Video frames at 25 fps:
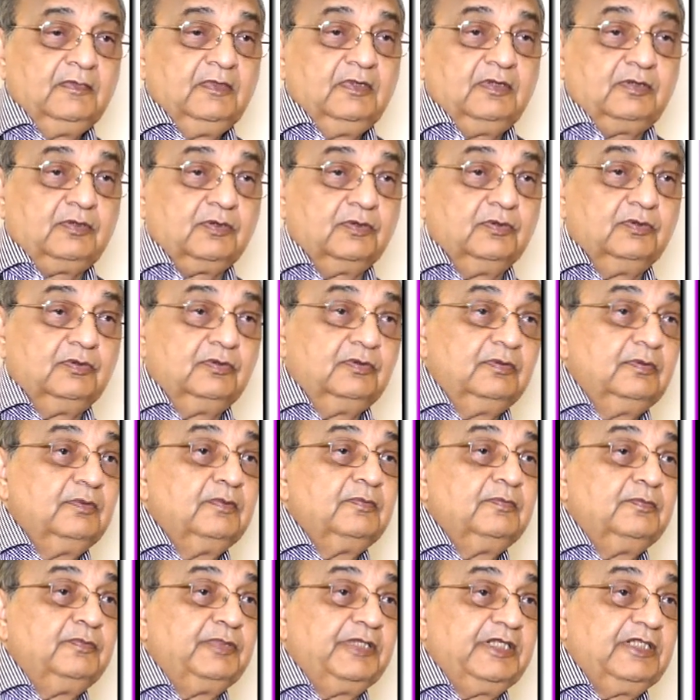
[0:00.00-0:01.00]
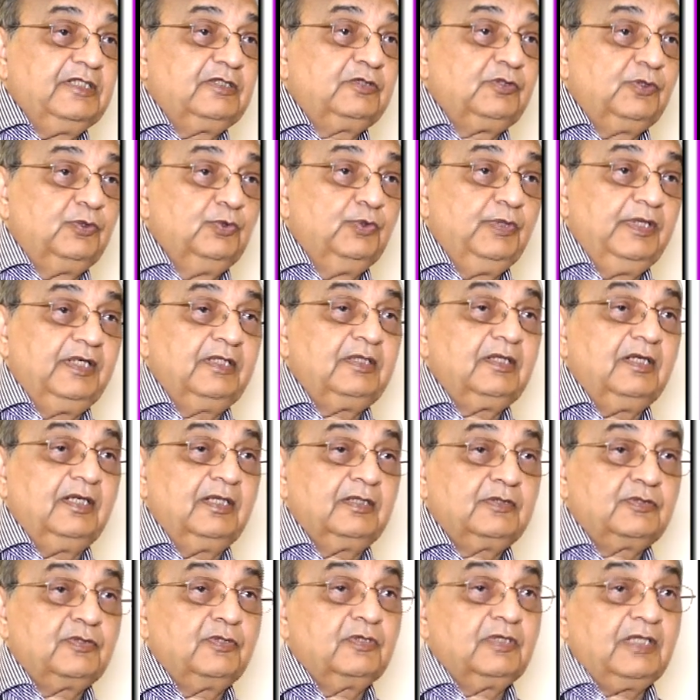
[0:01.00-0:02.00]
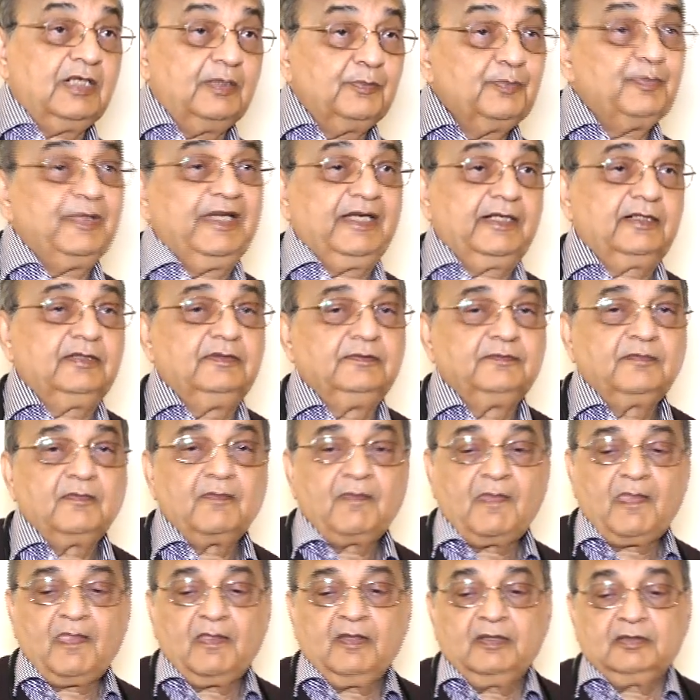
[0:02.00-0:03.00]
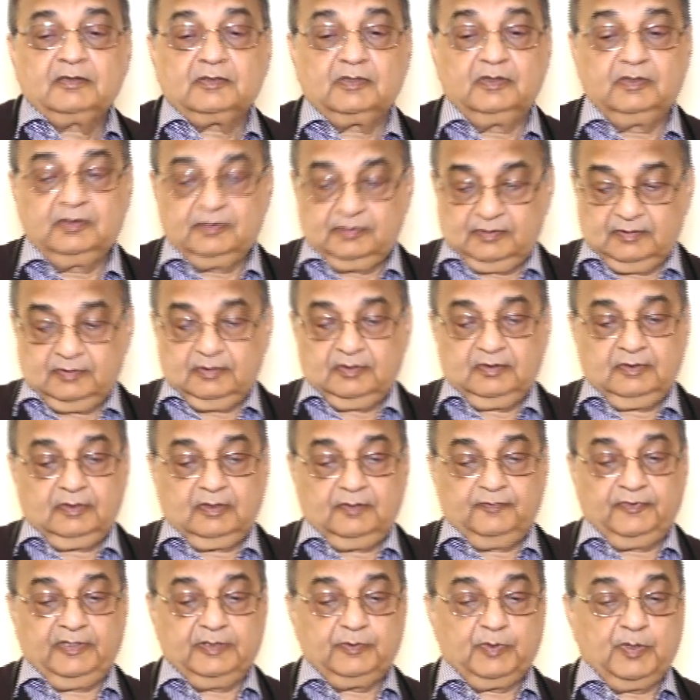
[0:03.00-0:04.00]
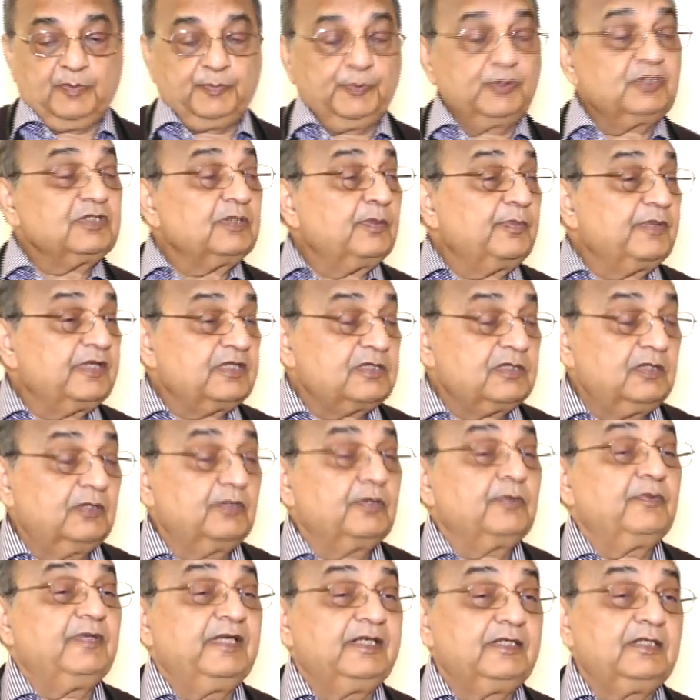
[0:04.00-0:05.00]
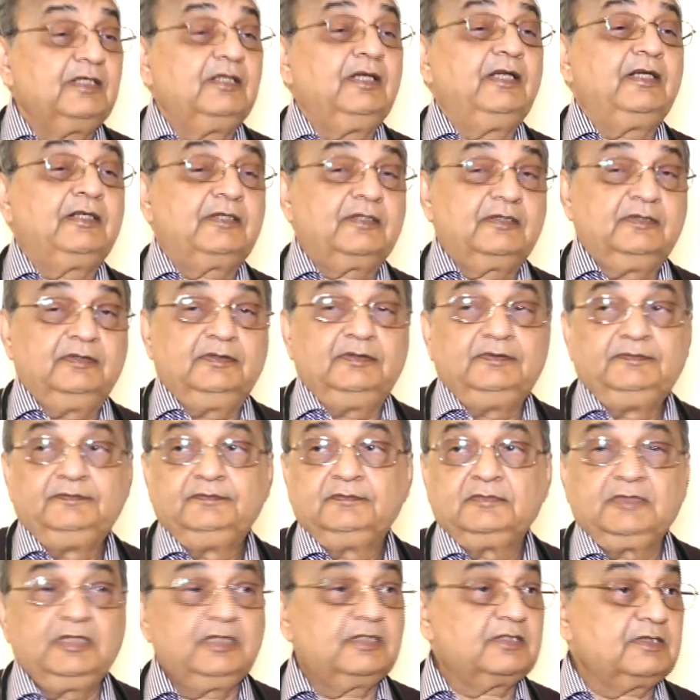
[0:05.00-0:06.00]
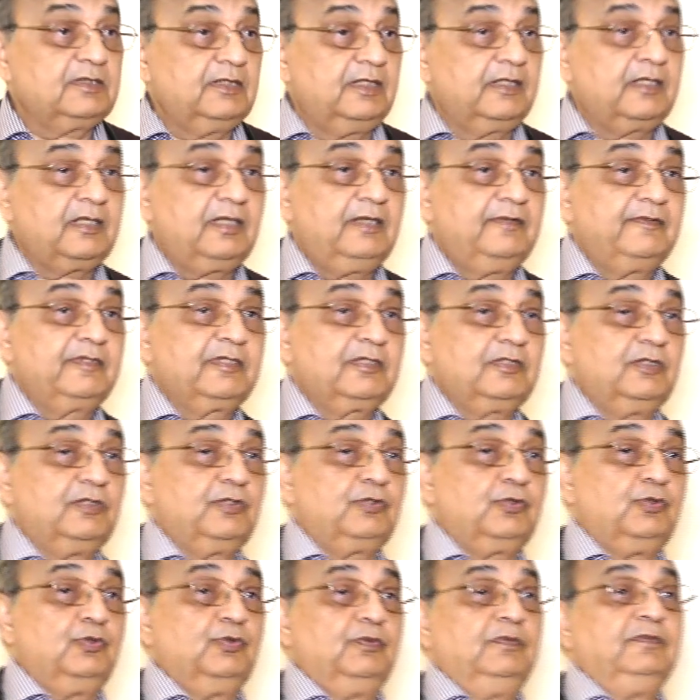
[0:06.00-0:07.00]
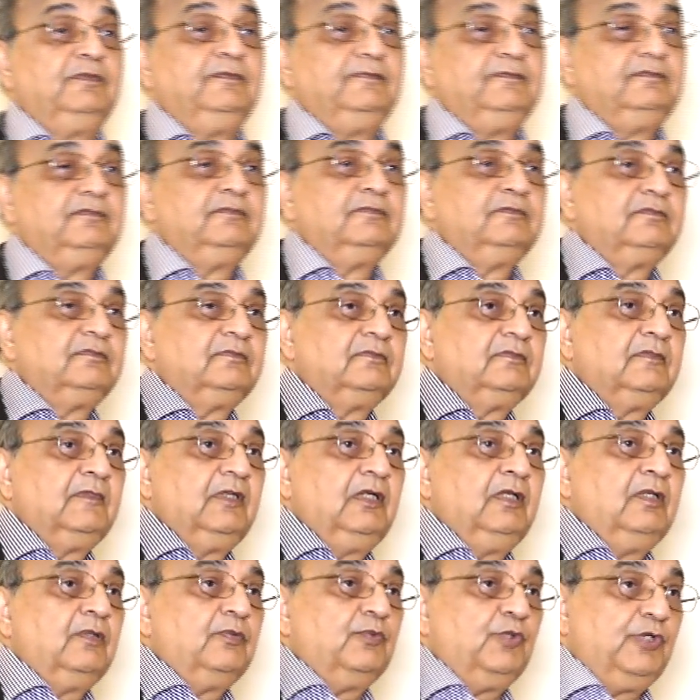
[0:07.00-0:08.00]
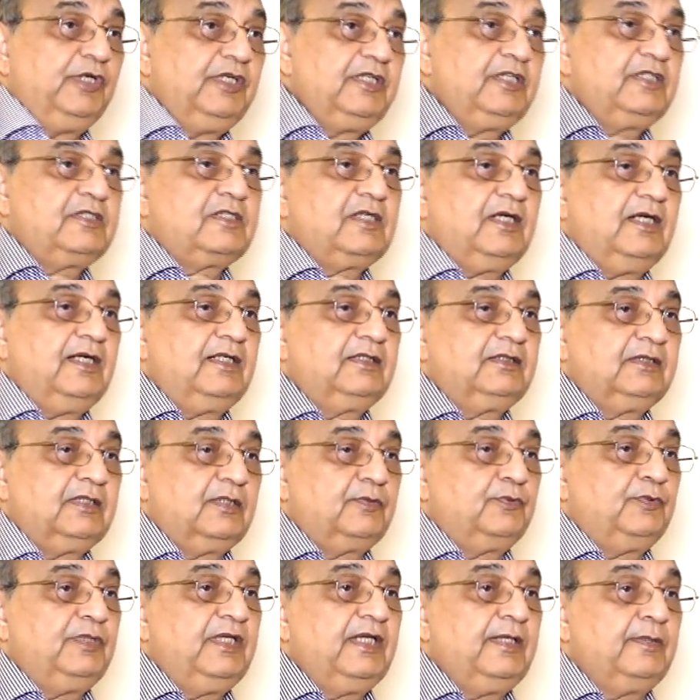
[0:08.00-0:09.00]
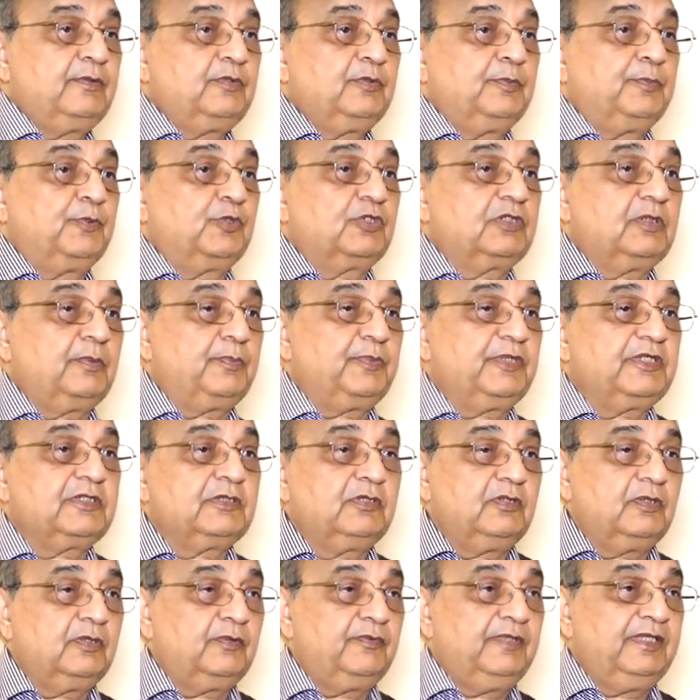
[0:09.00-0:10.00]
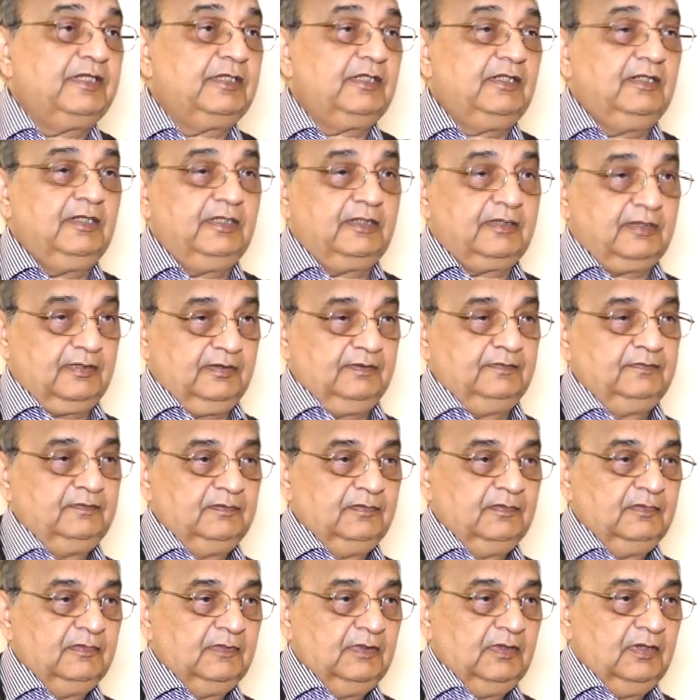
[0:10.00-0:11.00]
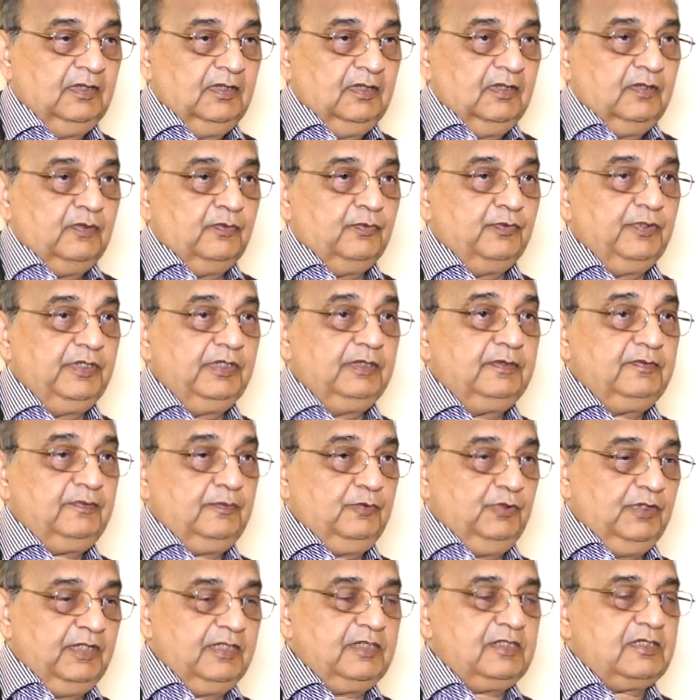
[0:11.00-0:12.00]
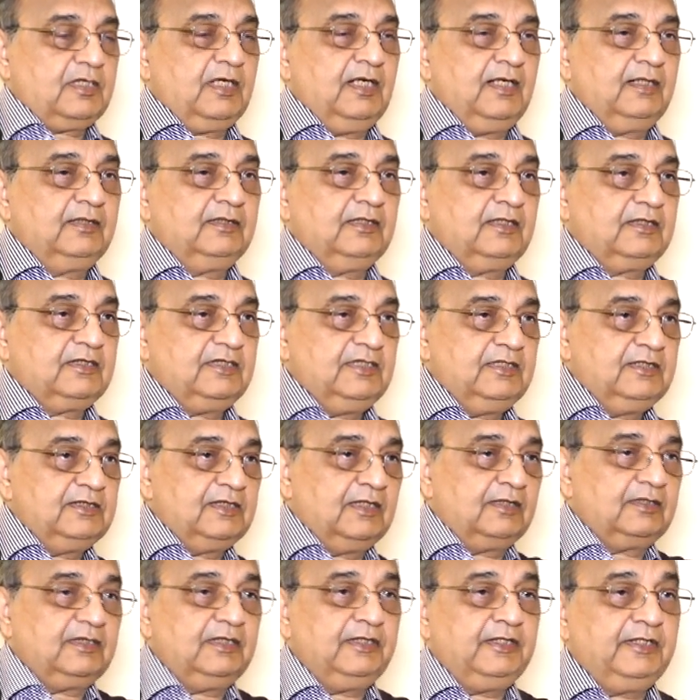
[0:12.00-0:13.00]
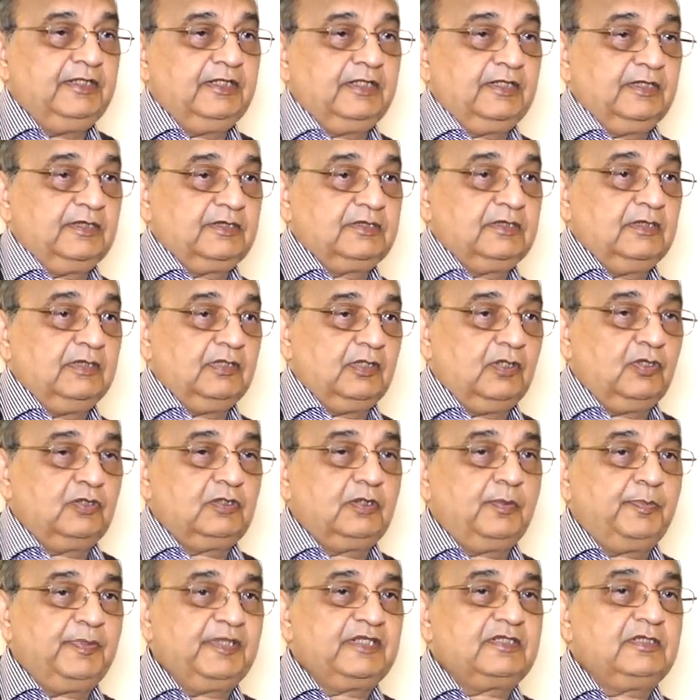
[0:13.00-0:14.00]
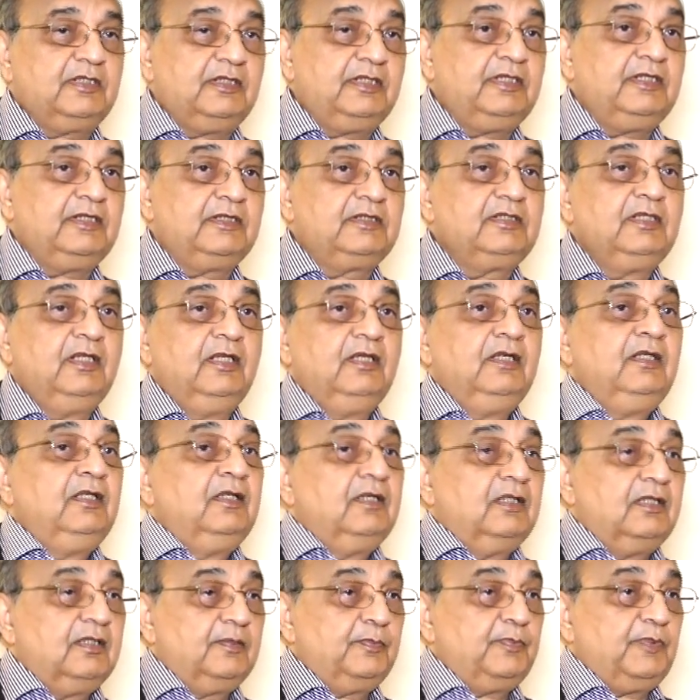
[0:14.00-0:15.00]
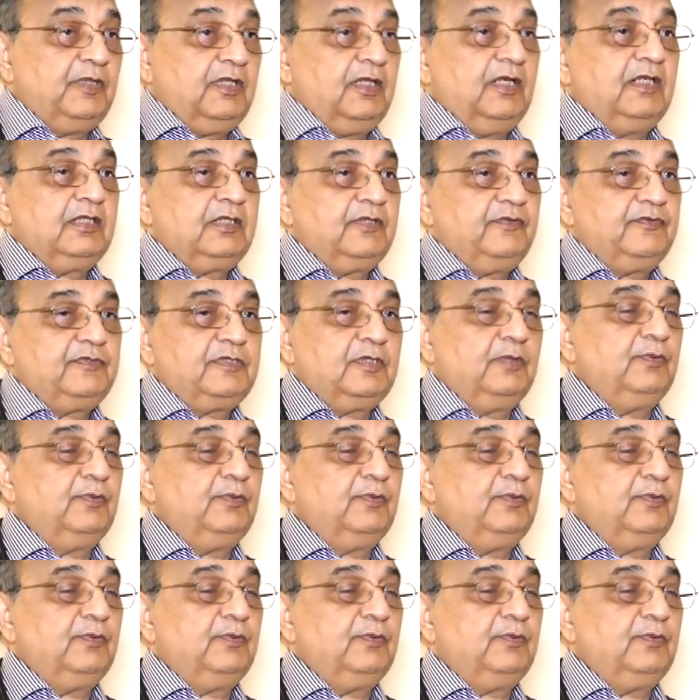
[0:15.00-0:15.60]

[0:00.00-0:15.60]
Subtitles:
to breathe through it or should come back. So when we put the patient on a ventilator, it is under our control. We decide that we have to put the patient on a ventilator. We decide that these are the indications. Now the patient needs artificial